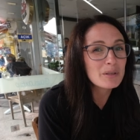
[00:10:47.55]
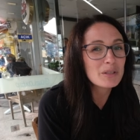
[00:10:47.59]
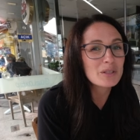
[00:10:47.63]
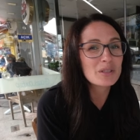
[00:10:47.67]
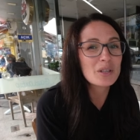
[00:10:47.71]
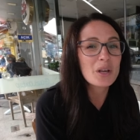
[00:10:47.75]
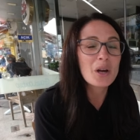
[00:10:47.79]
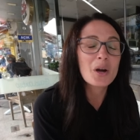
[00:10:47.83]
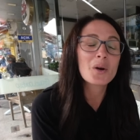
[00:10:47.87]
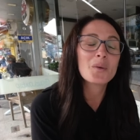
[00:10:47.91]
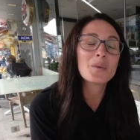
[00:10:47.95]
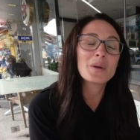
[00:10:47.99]

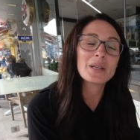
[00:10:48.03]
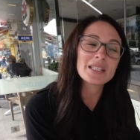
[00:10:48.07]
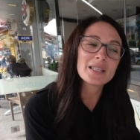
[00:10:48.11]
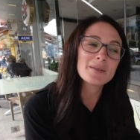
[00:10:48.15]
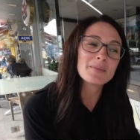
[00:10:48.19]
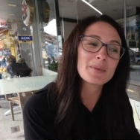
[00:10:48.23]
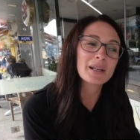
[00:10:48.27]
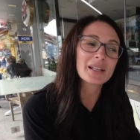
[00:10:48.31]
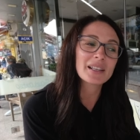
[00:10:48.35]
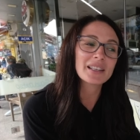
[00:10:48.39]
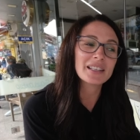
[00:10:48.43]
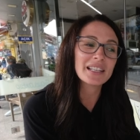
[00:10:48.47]
So we
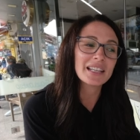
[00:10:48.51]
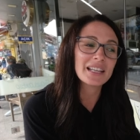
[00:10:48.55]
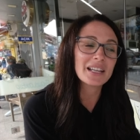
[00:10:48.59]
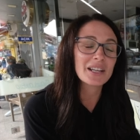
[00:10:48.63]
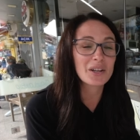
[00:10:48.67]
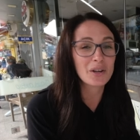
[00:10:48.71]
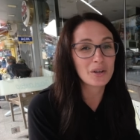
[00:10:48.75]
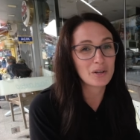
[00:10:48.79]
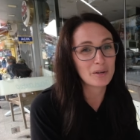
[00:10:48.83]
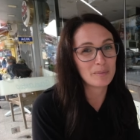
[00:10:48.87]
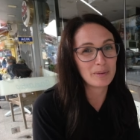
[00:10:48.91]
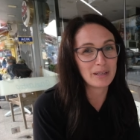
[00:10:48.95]
typically
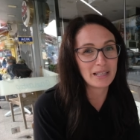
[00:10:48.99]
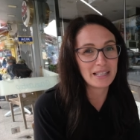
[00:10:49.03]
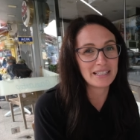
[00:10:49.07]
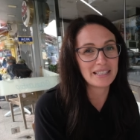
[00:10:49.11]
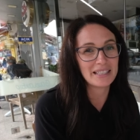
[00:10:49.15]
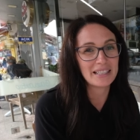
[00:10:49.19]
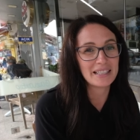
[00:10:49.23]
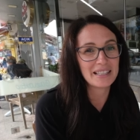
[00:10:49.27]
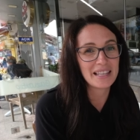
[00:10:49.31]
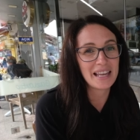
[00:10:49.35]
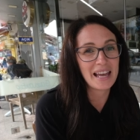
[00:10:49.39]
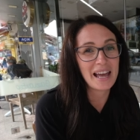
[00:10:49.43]
go to
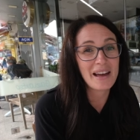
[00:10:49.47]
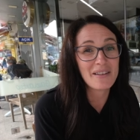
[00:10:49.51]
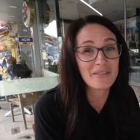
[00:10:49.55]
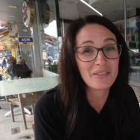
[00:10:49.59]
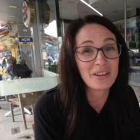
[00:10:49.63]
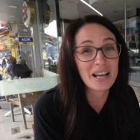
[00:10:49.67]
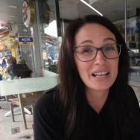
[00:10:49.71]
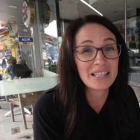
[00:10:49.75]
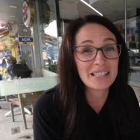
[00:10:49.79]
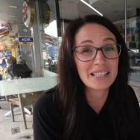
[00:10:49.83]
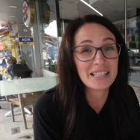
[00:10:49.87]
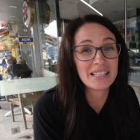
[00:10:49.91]
places that have
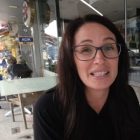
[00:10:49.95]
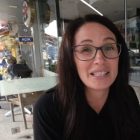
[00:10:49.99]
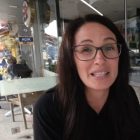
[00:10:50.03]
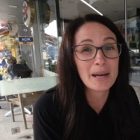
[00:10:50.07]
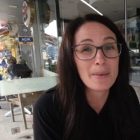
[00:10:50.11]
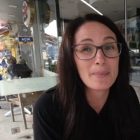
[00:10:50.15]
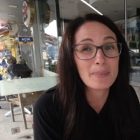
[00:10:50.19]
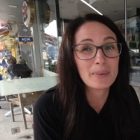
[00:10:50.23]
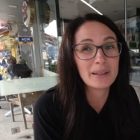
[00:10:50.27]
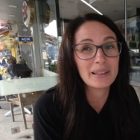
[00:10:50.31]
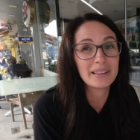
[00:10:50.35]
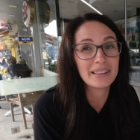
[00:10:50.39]

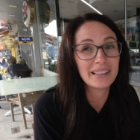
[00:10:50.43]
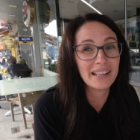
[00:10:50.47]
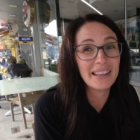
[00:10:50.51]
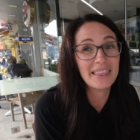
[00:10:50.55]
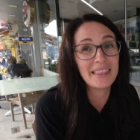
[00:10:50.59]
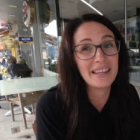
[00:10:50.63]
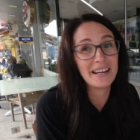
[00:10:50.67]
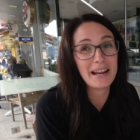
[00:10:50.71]
Gaziantep in the